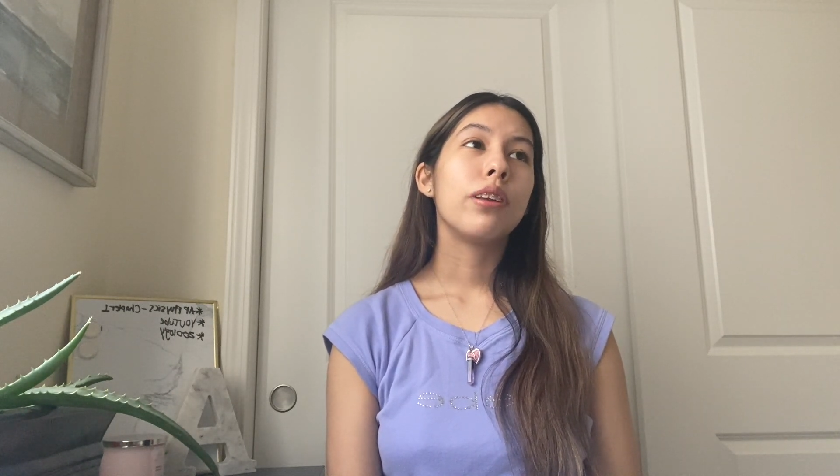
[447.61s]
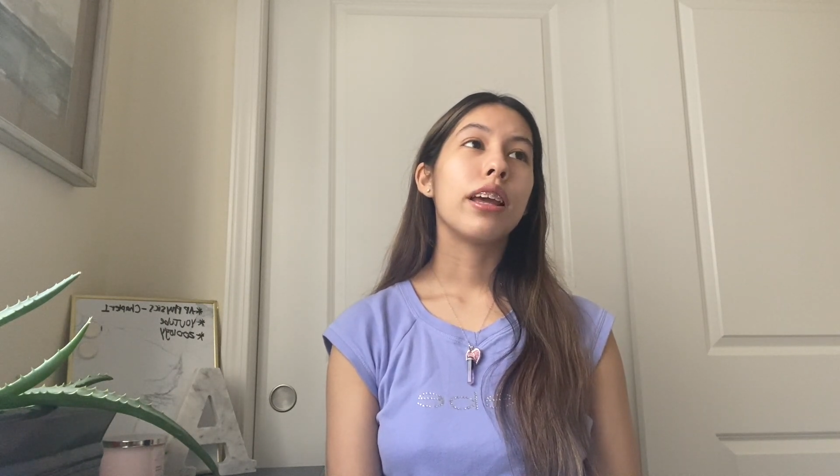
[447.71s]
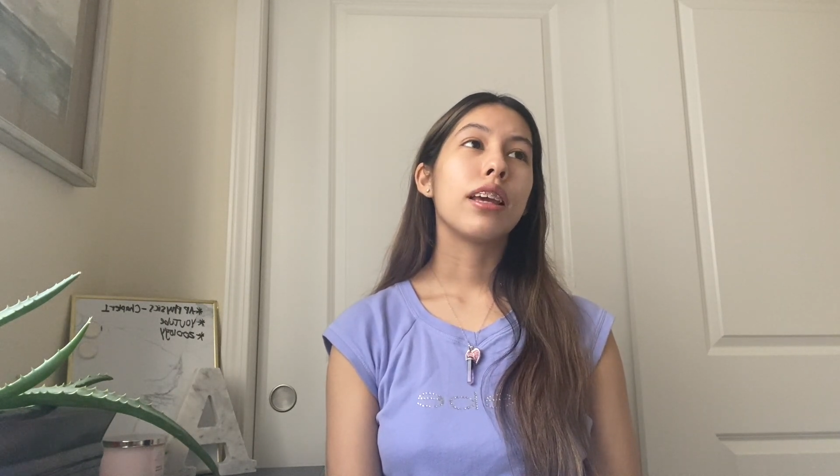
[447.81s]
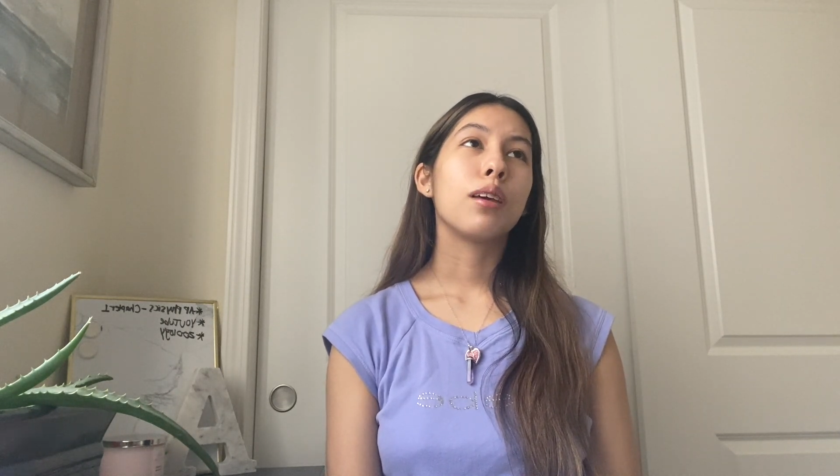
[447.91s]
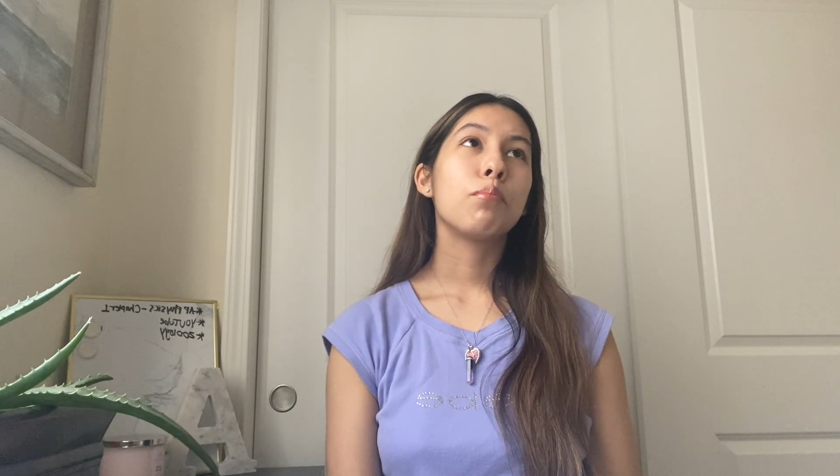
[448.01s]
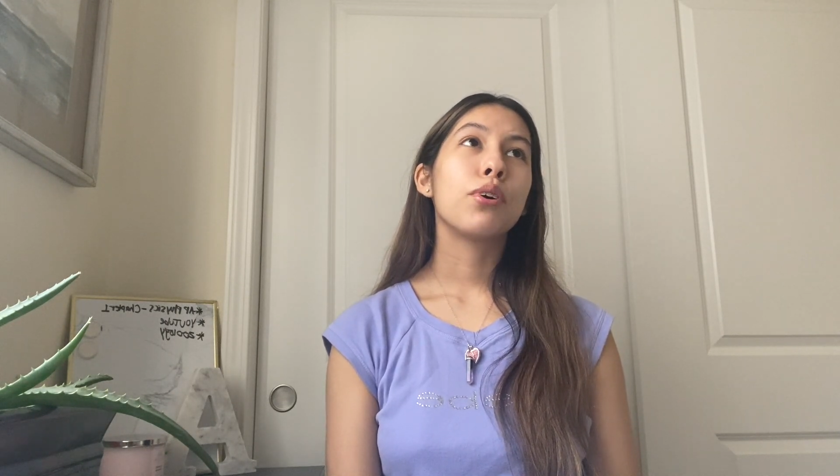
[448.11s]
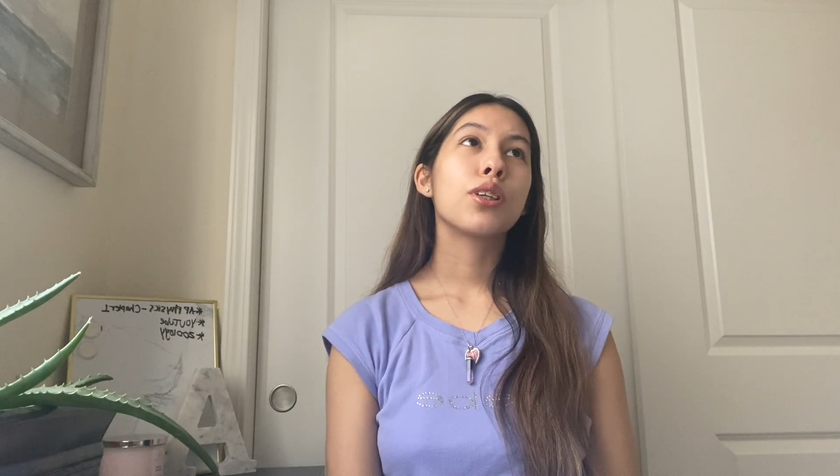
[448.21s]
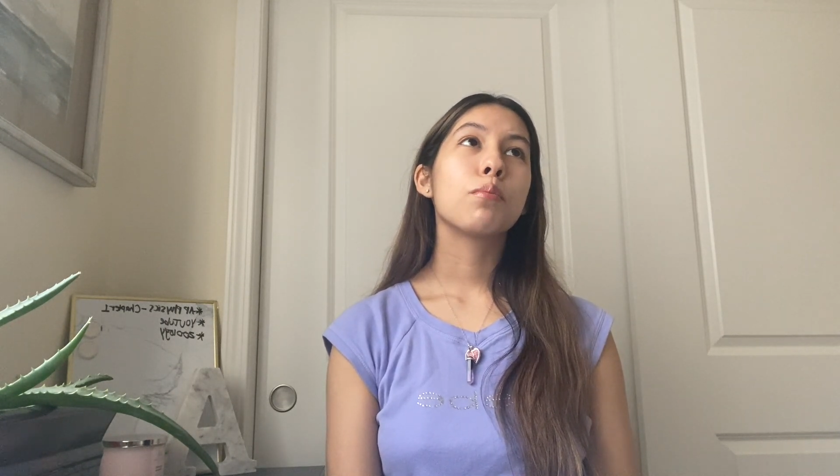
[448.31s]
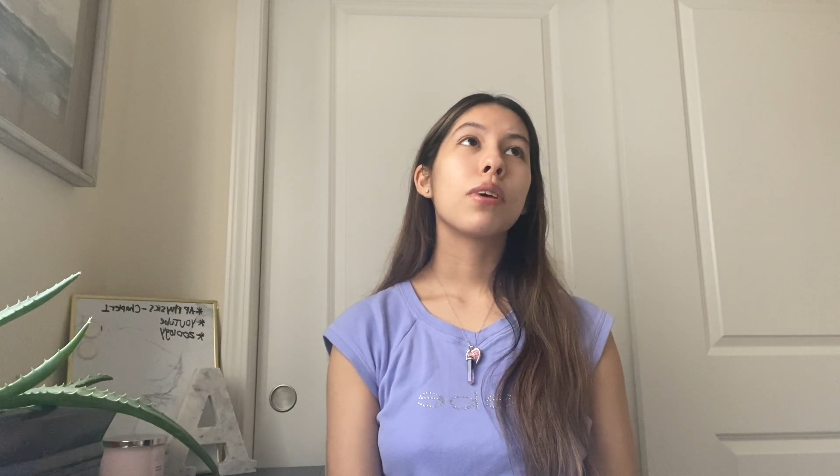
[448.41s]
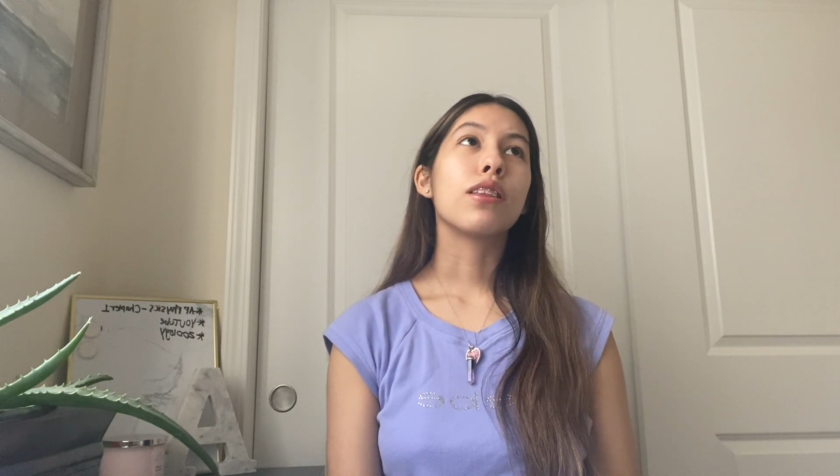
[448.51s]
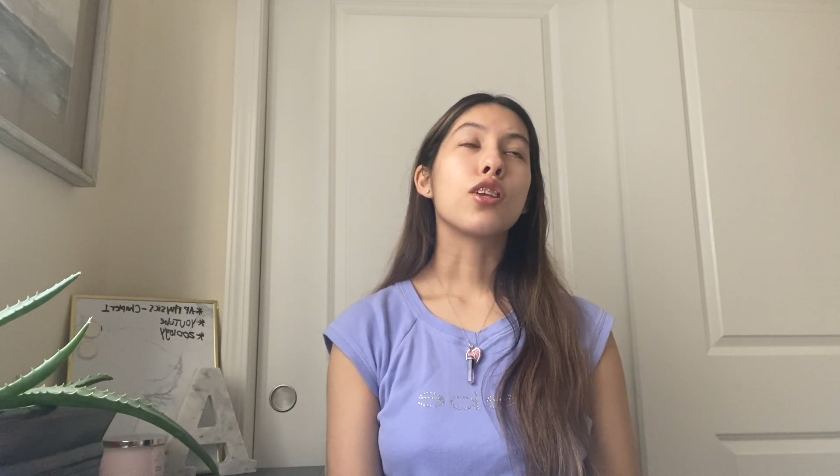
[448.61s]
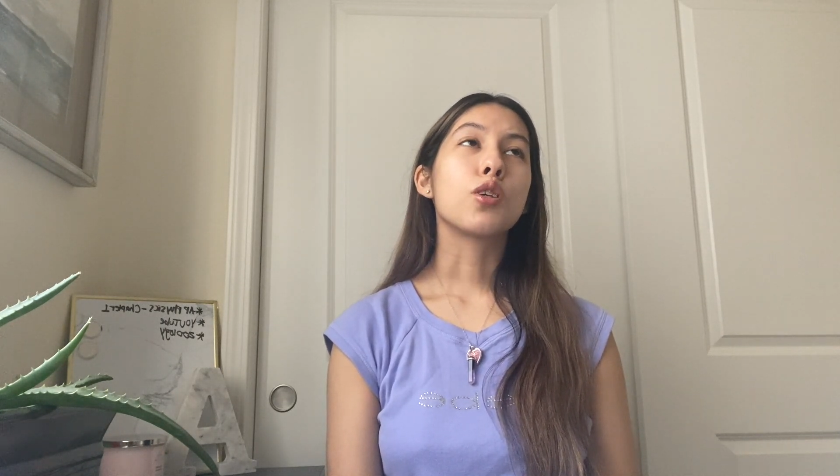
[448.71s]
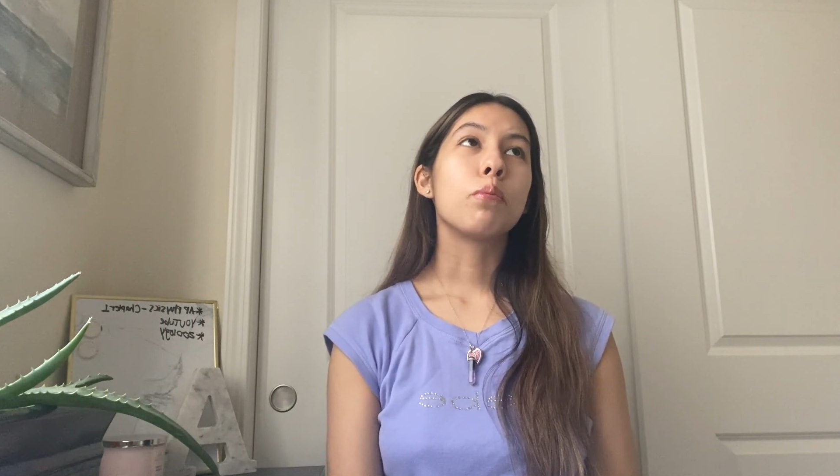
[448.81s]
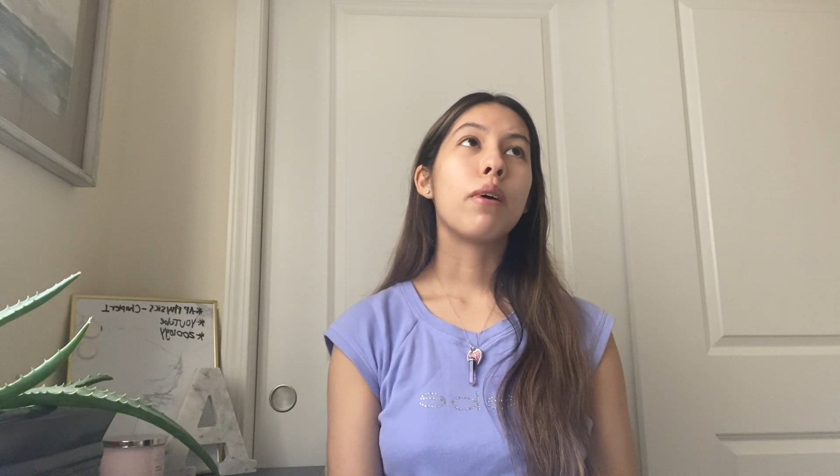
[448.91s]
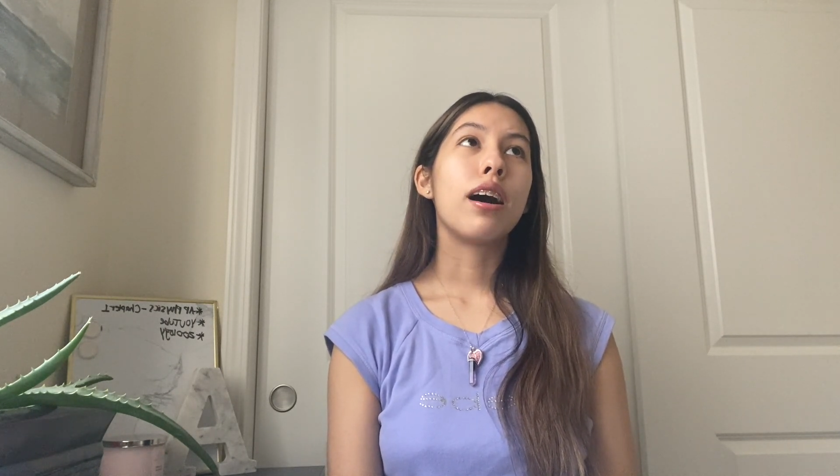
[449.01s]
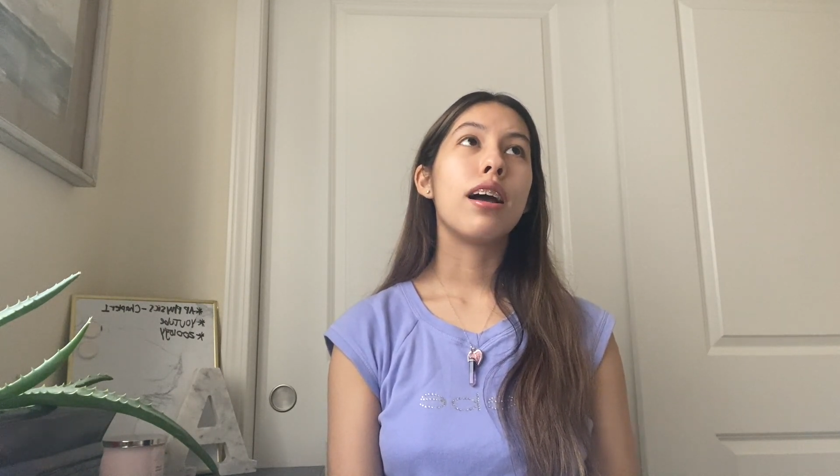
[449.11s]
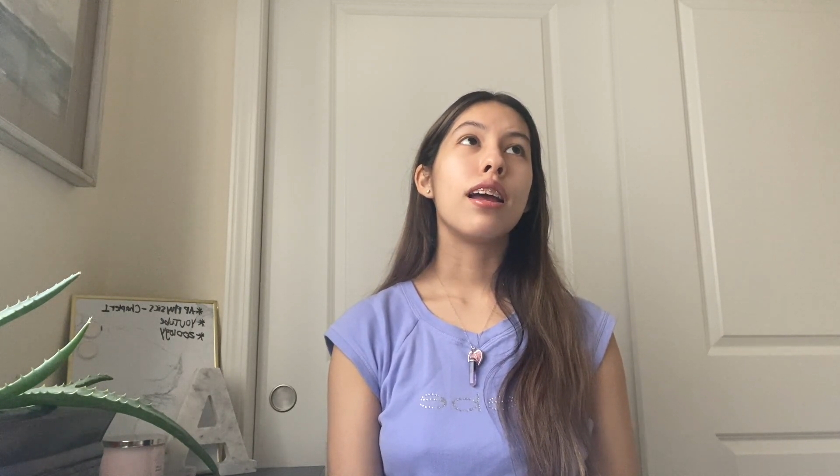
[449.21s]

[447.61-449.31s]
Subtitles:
it puts me in the spot,